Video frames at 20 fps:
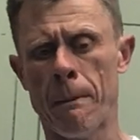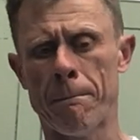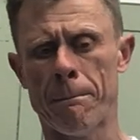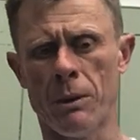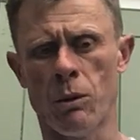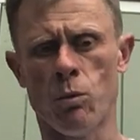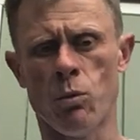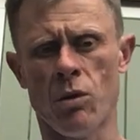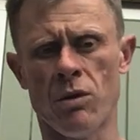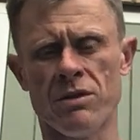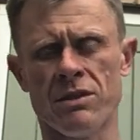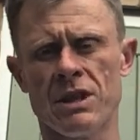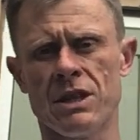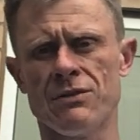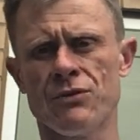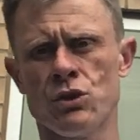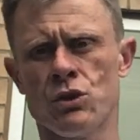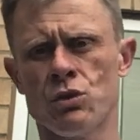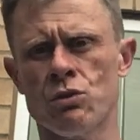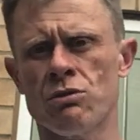but one thing
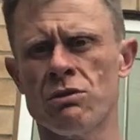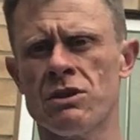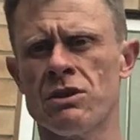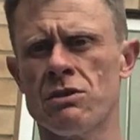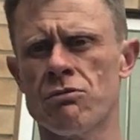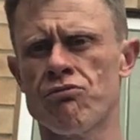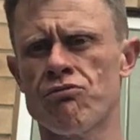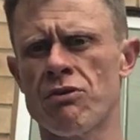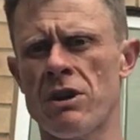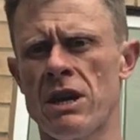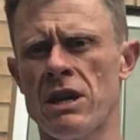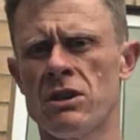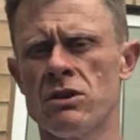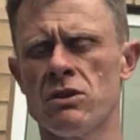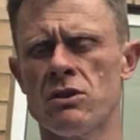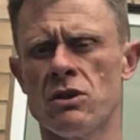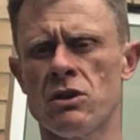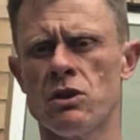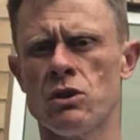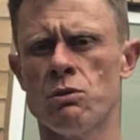for sure is the range
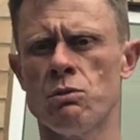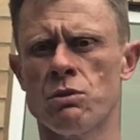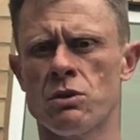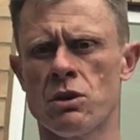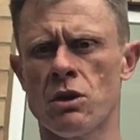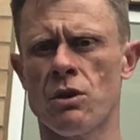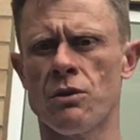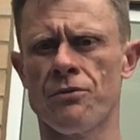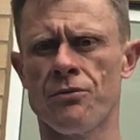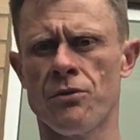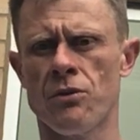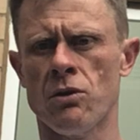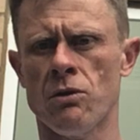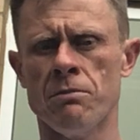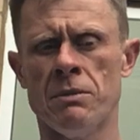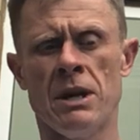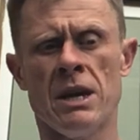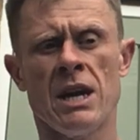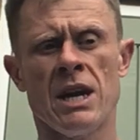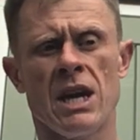that you would go from.
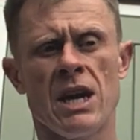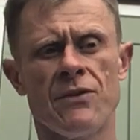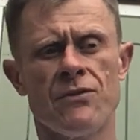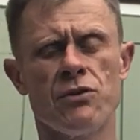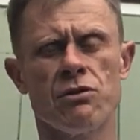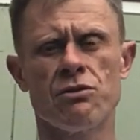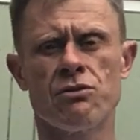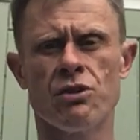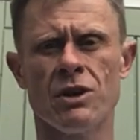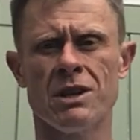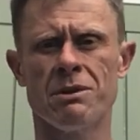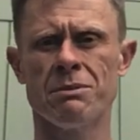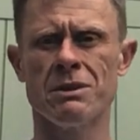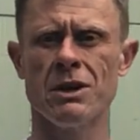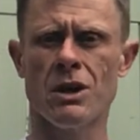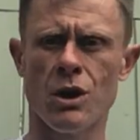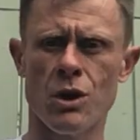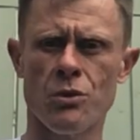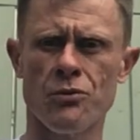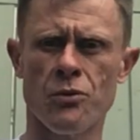If you're incredibly
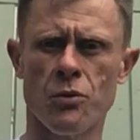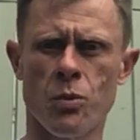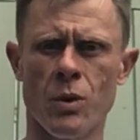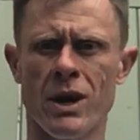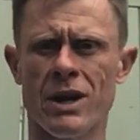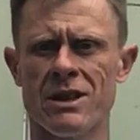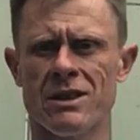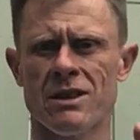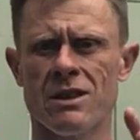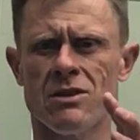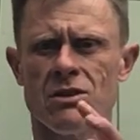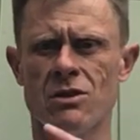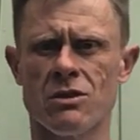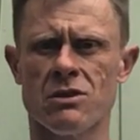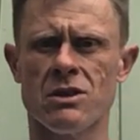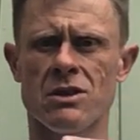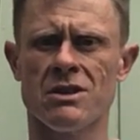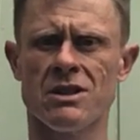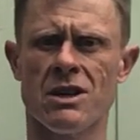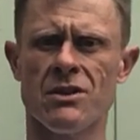overweight, then knock
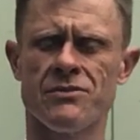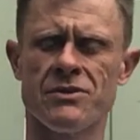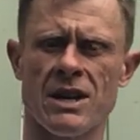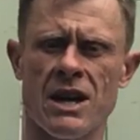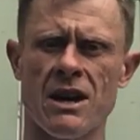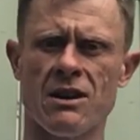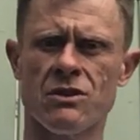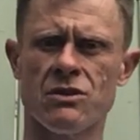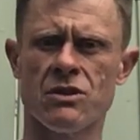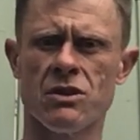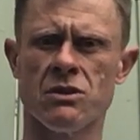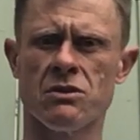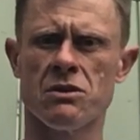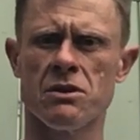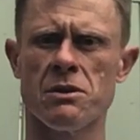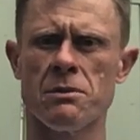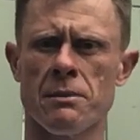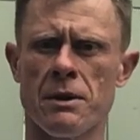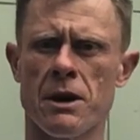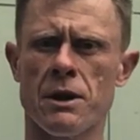yourself down in terms of
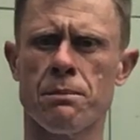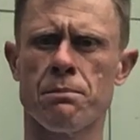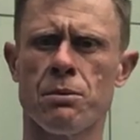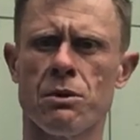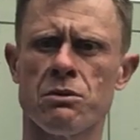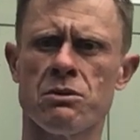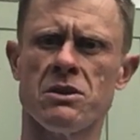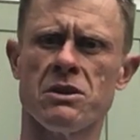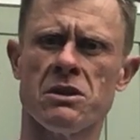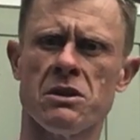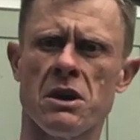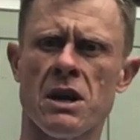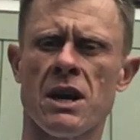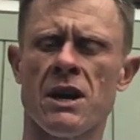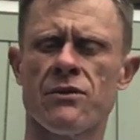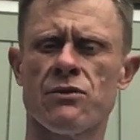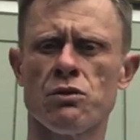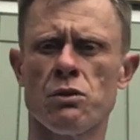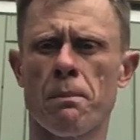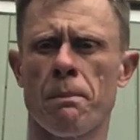the amount of protein you
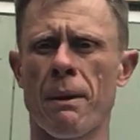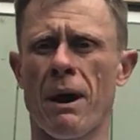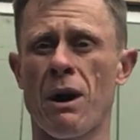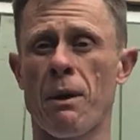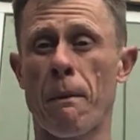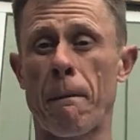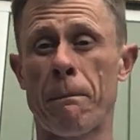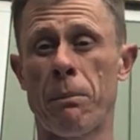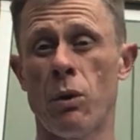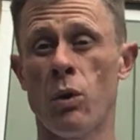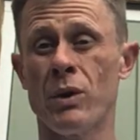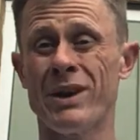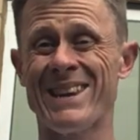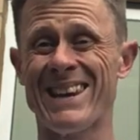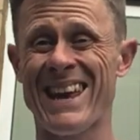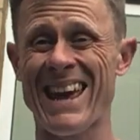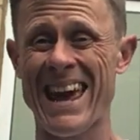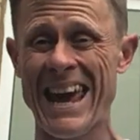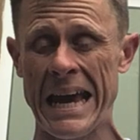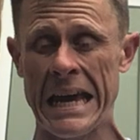have to about zero point
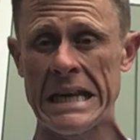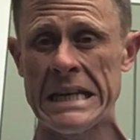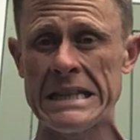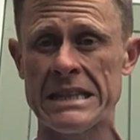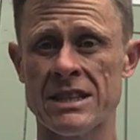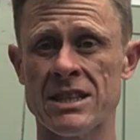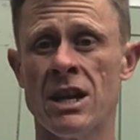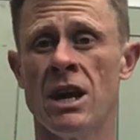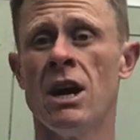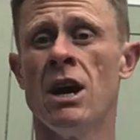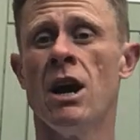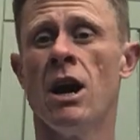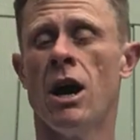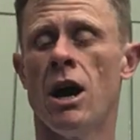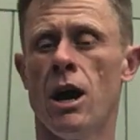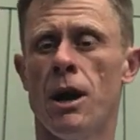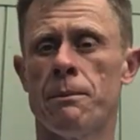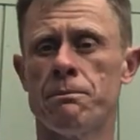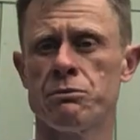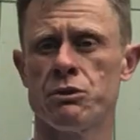eight,
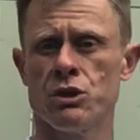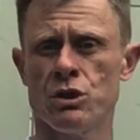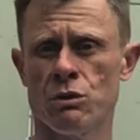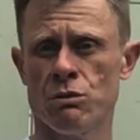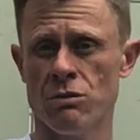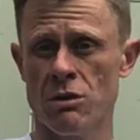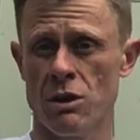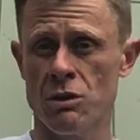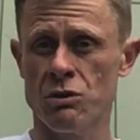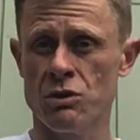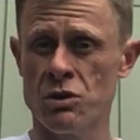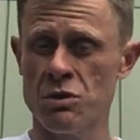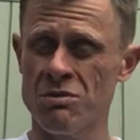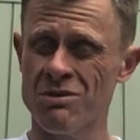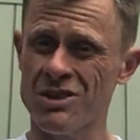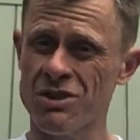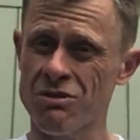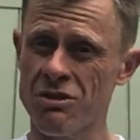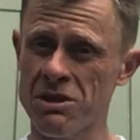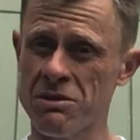up to those who are
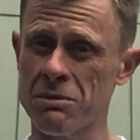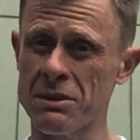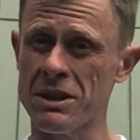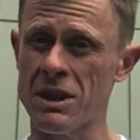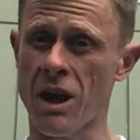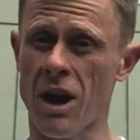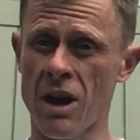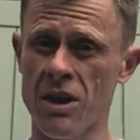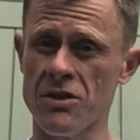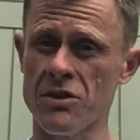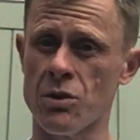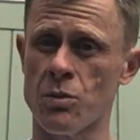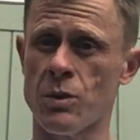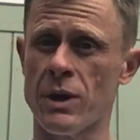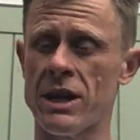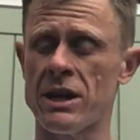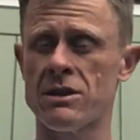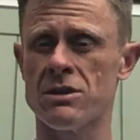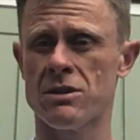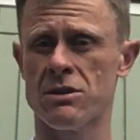incredibly
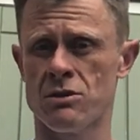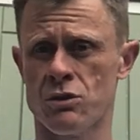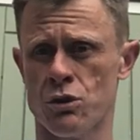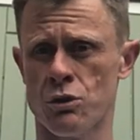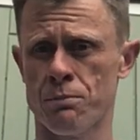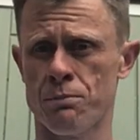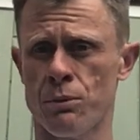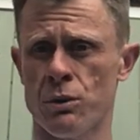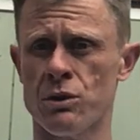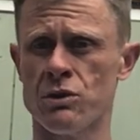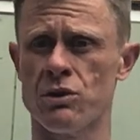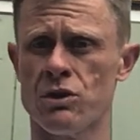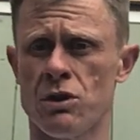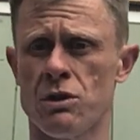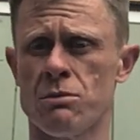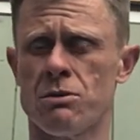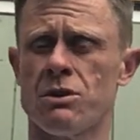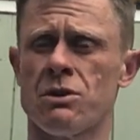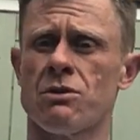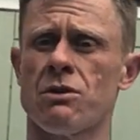underweight to two point
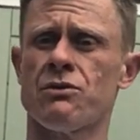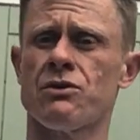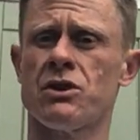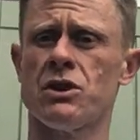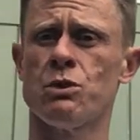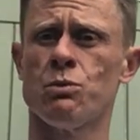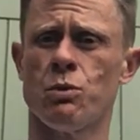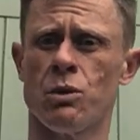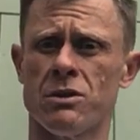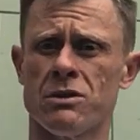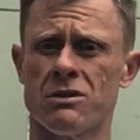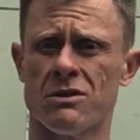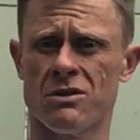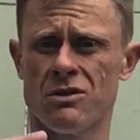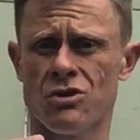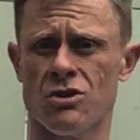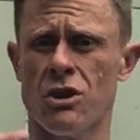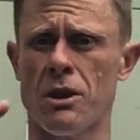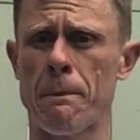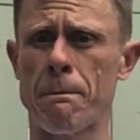two, because obviously you want to
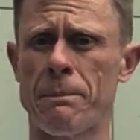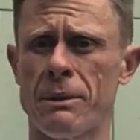try and